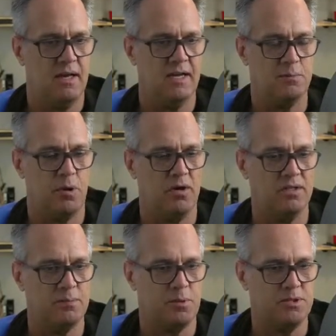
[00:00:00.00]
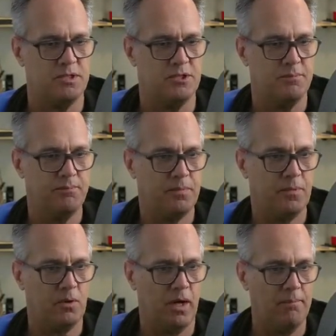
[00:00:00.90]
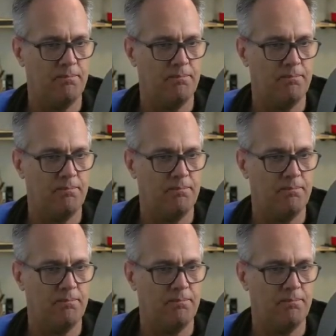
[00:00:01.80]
as part of this procedure, okay?